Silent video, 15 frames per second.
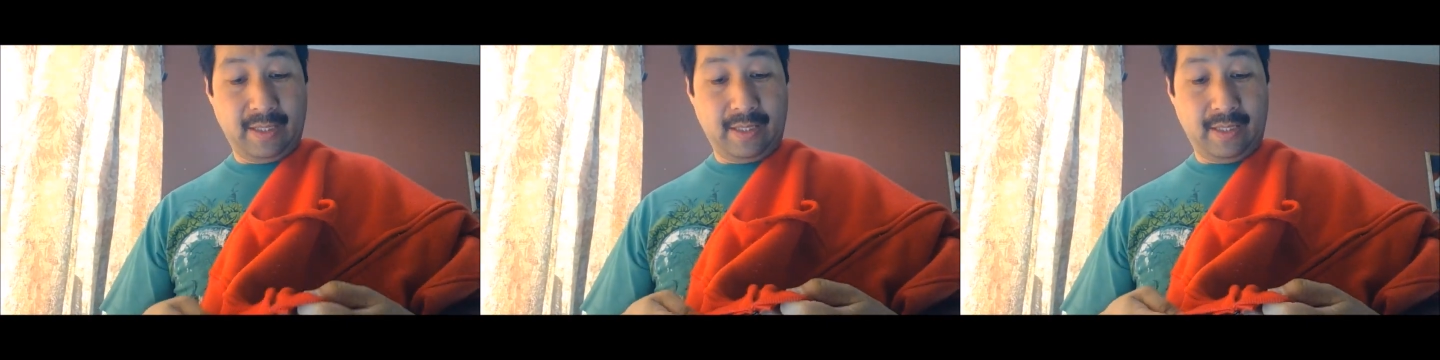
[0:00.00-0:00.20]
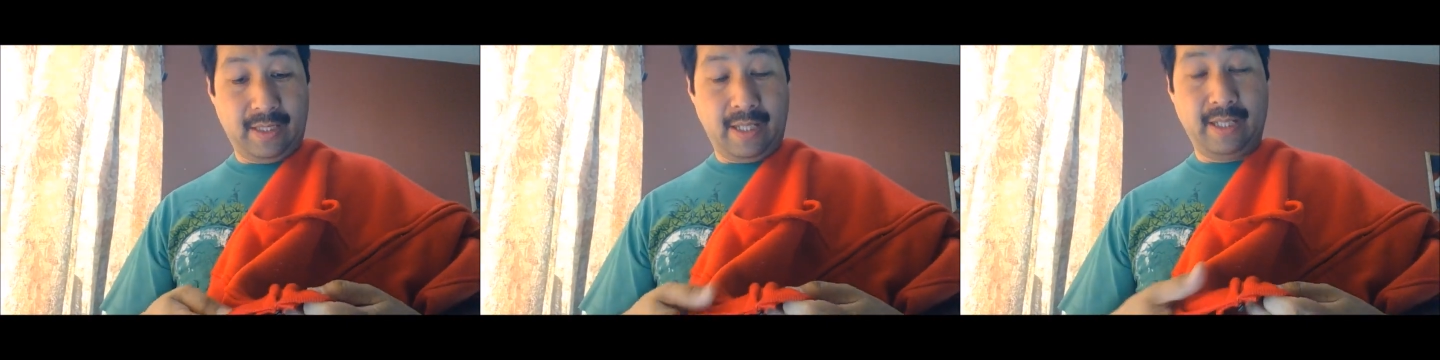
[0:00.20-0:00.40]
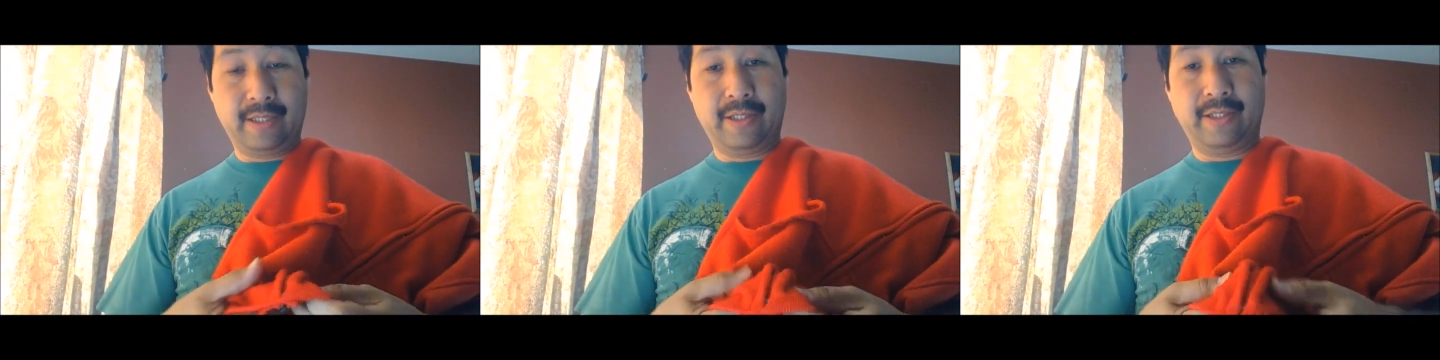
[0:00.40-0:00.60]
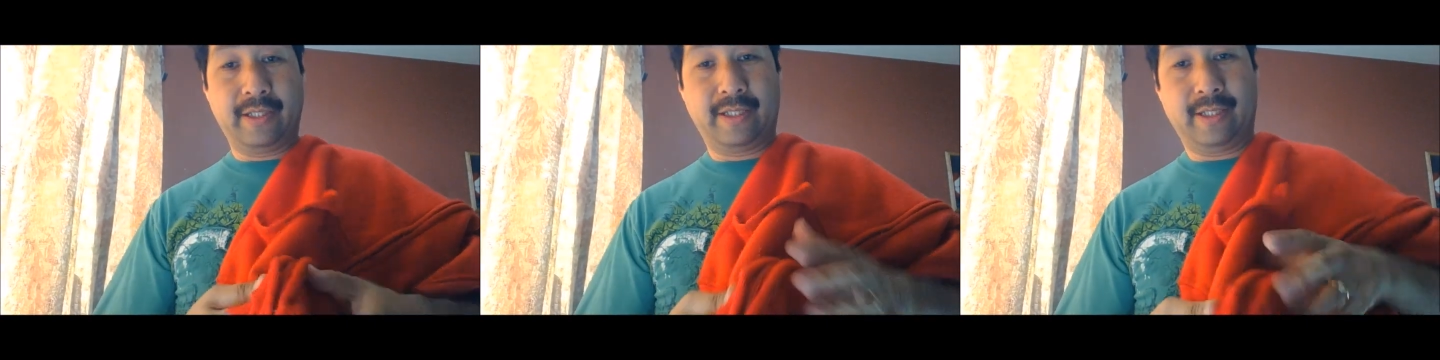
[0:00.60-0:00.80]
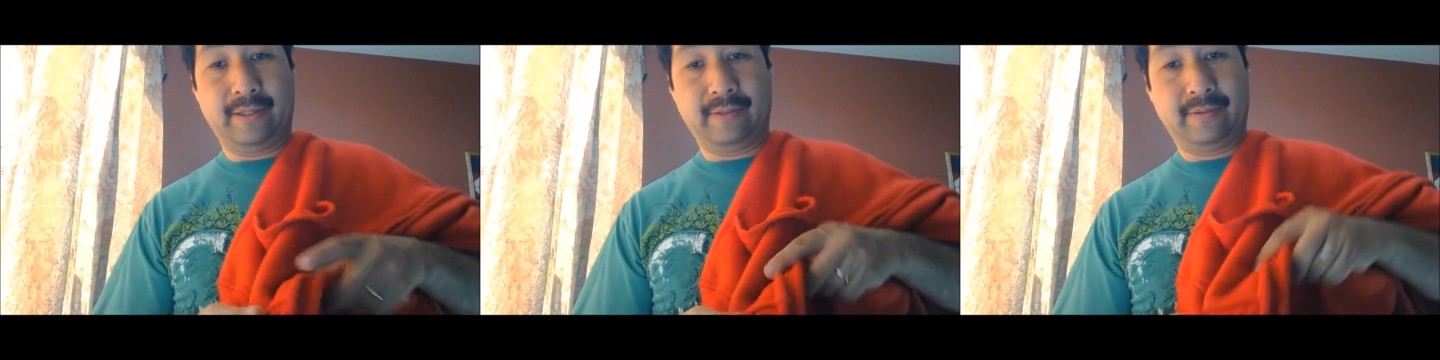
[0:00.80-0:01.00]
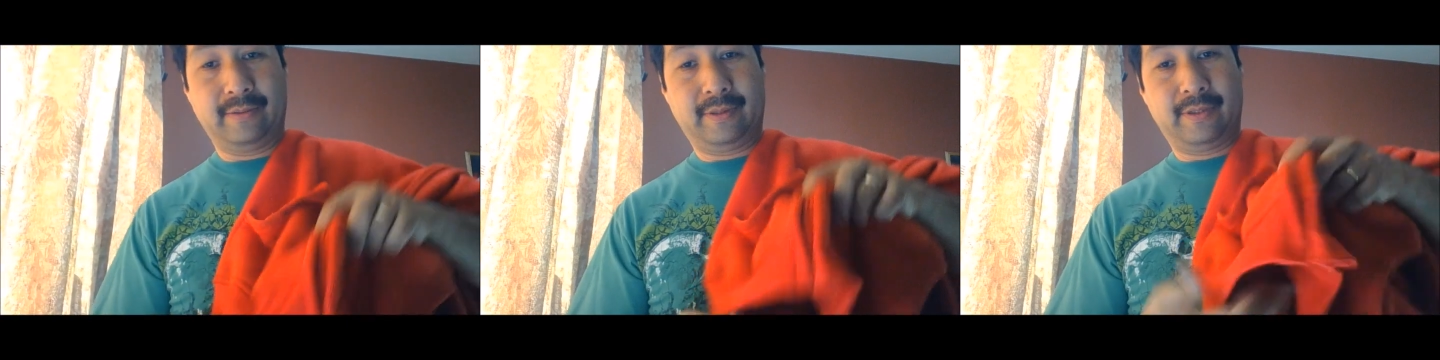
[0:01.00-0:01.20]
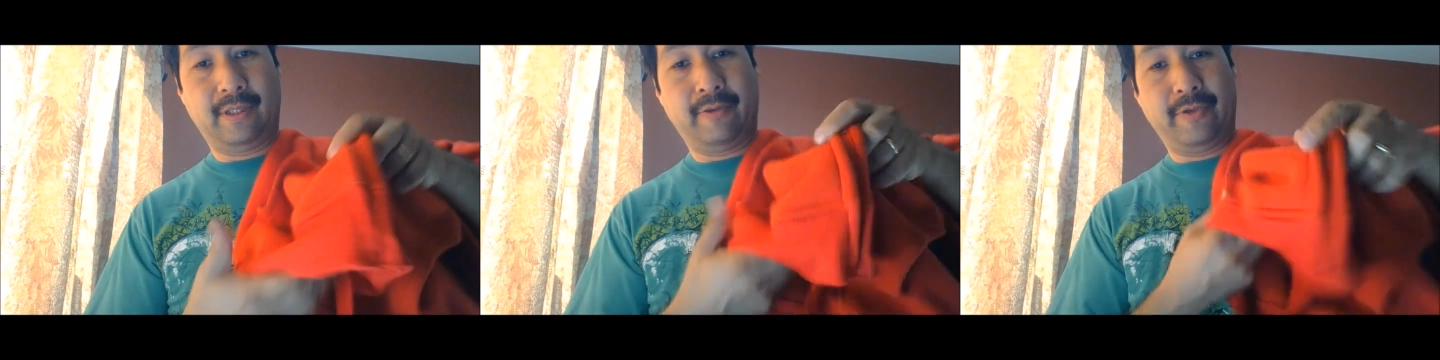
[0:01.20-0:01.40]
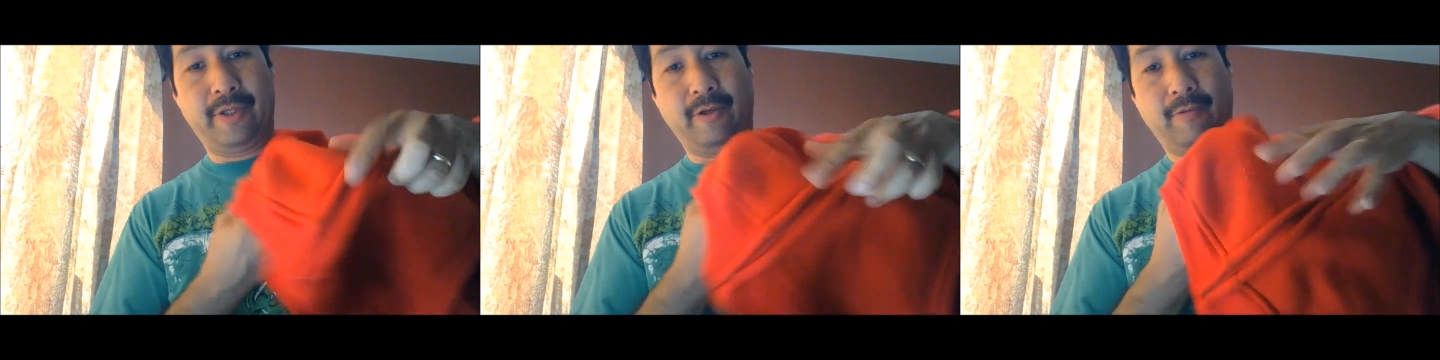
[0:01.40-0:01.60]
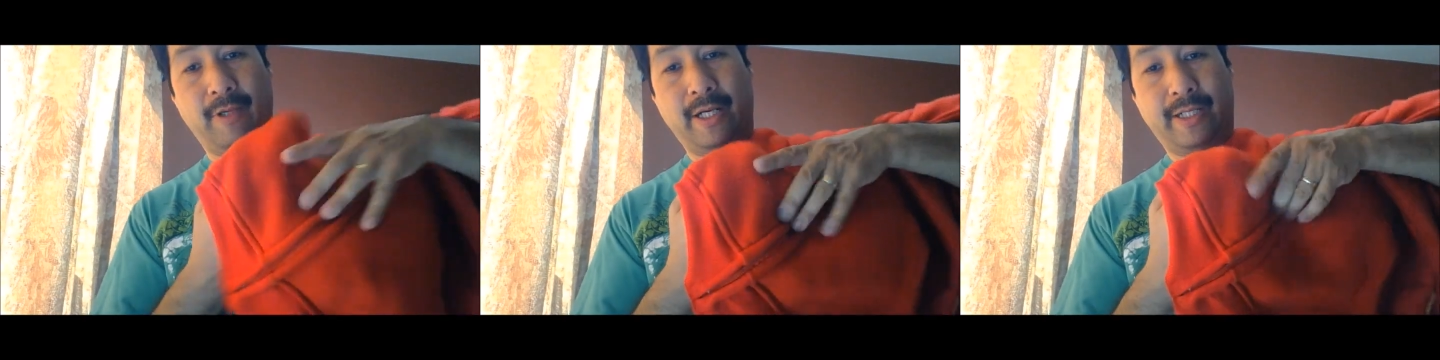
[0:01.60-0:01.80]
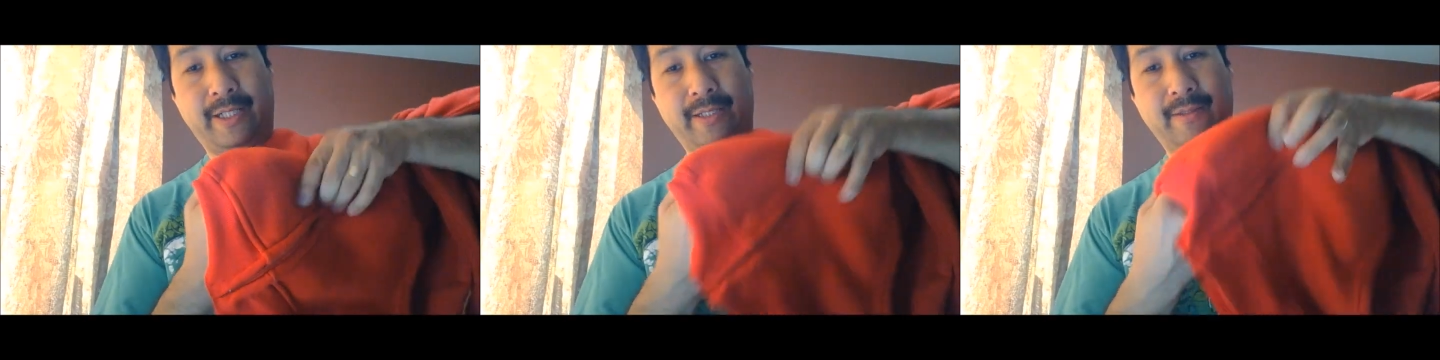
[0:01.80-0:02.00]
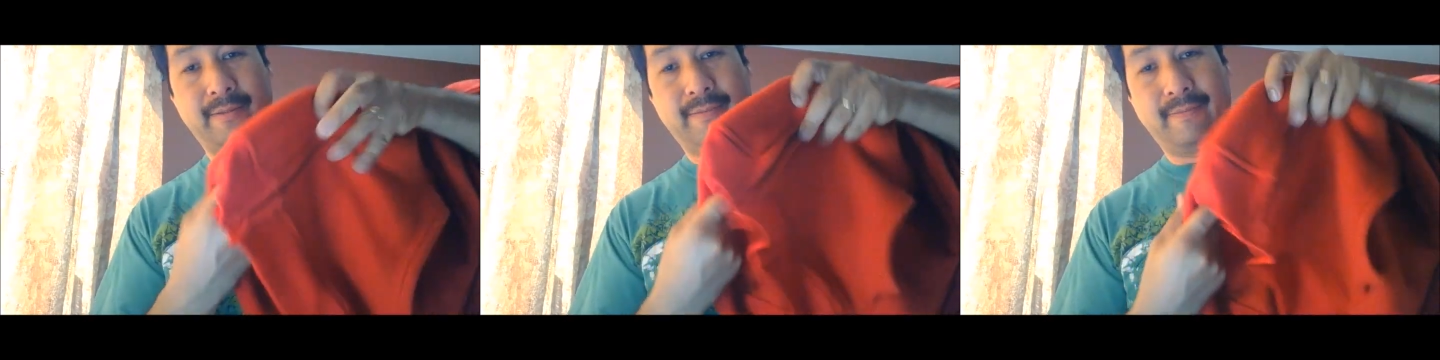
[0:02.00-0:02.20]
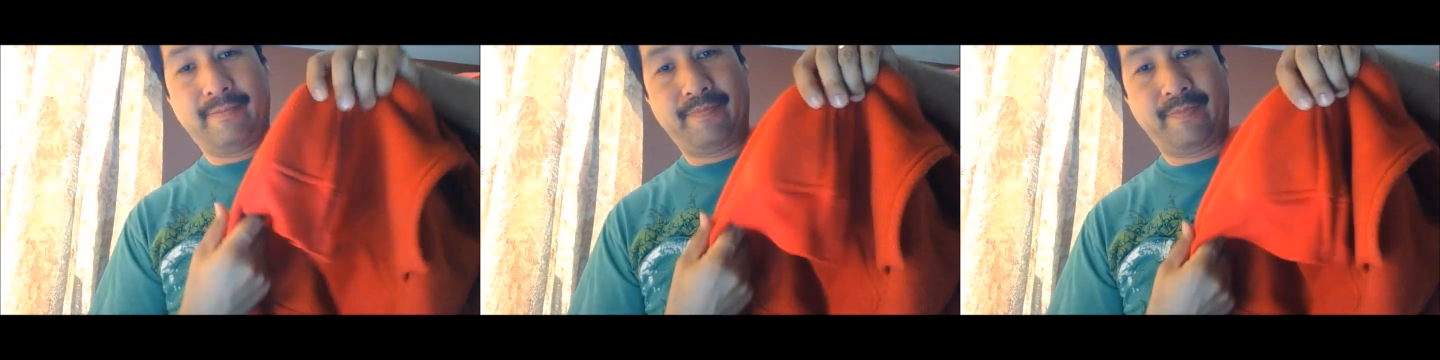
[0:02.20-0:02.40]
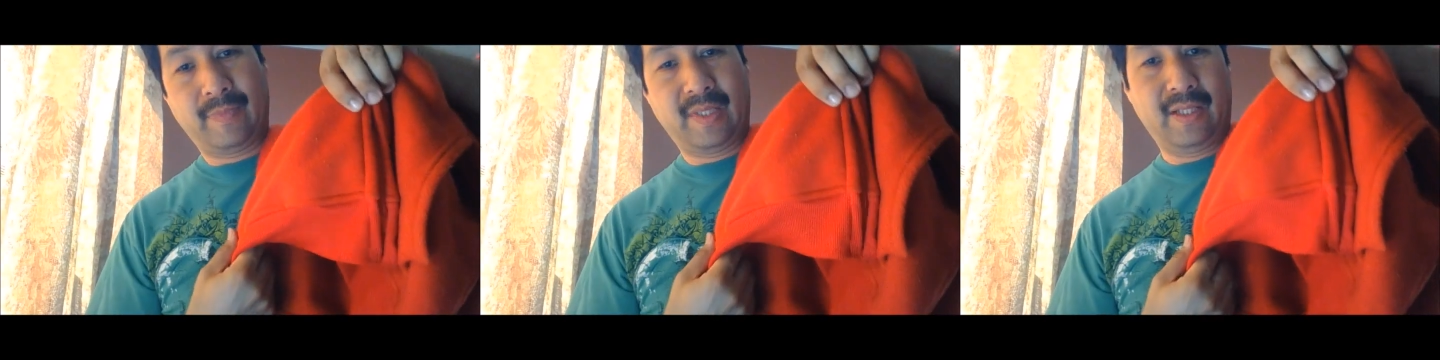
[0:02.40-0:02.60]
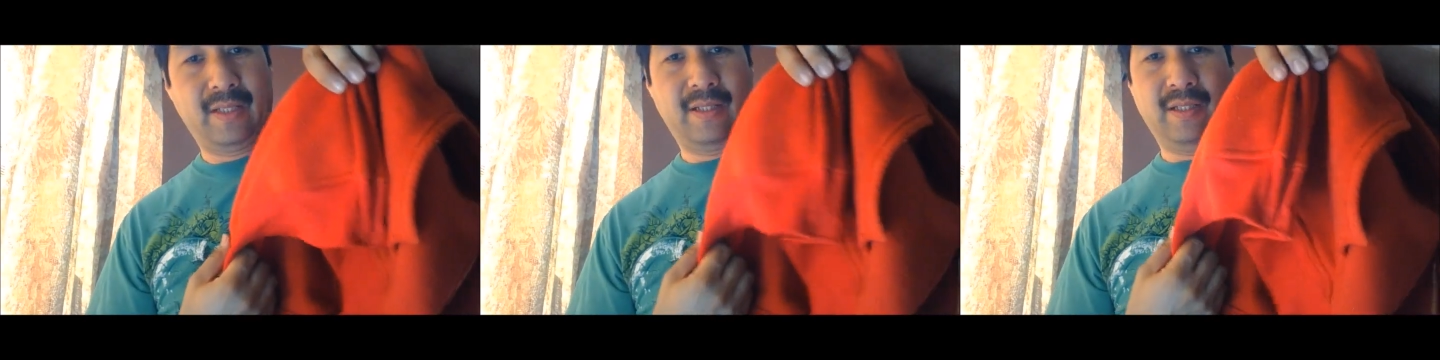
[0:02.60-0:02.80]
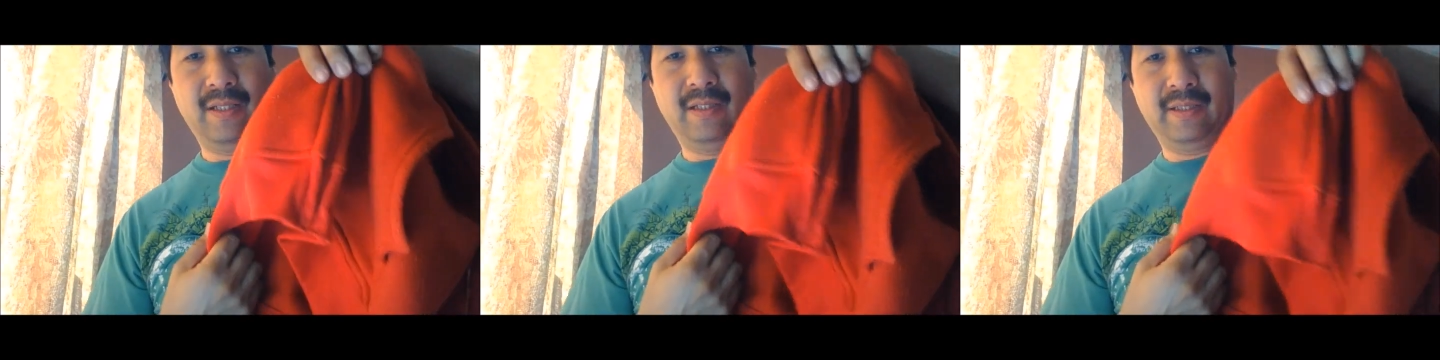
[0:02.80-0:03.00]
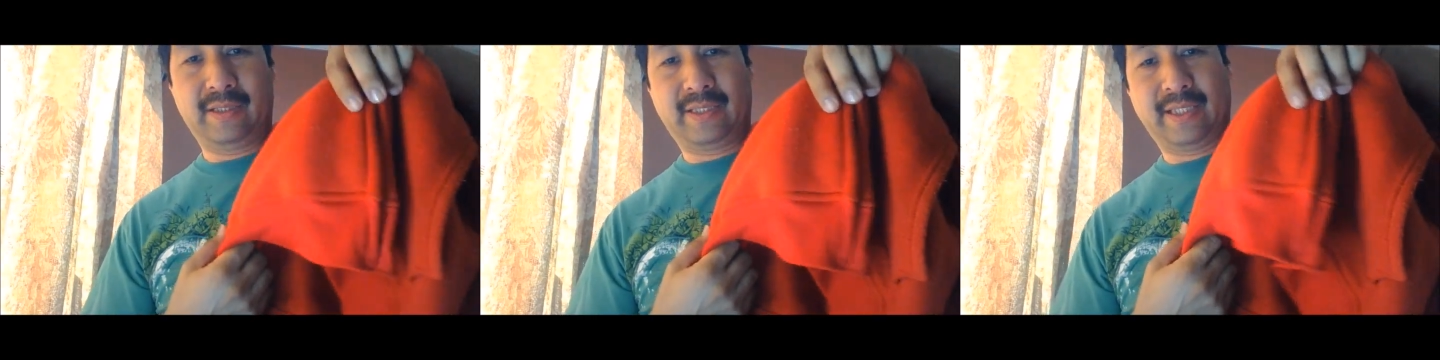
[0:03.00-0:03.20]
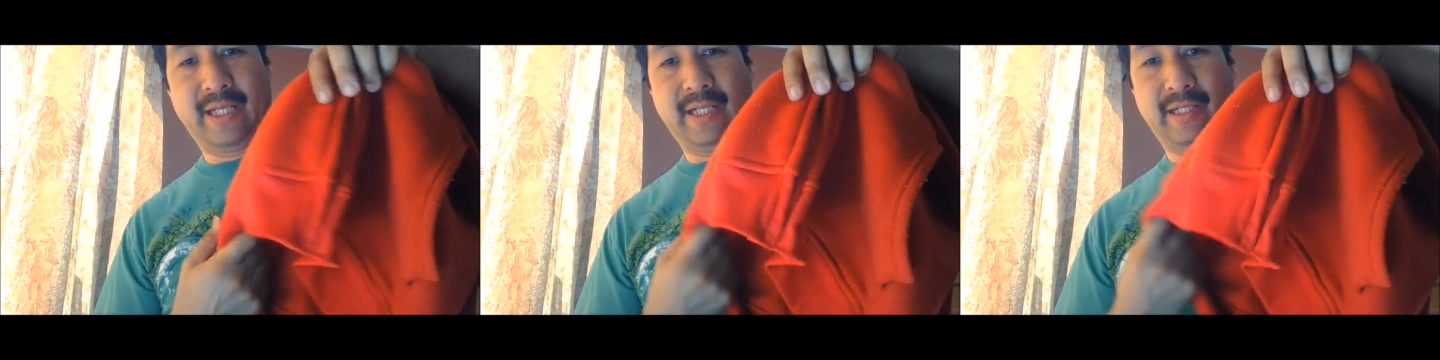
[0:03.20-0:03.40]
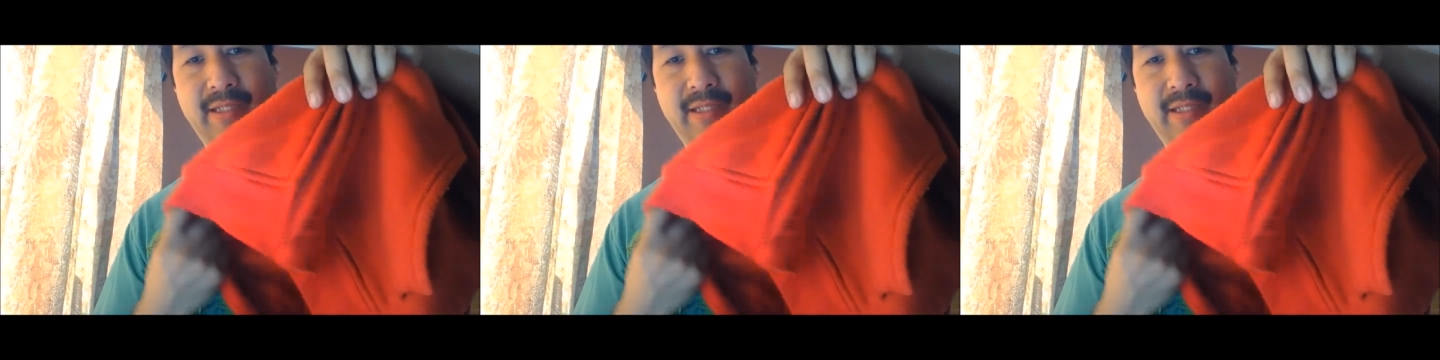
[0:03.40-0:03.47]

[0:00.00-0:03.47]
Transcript: And there you go. So when you're walking, it looks kind of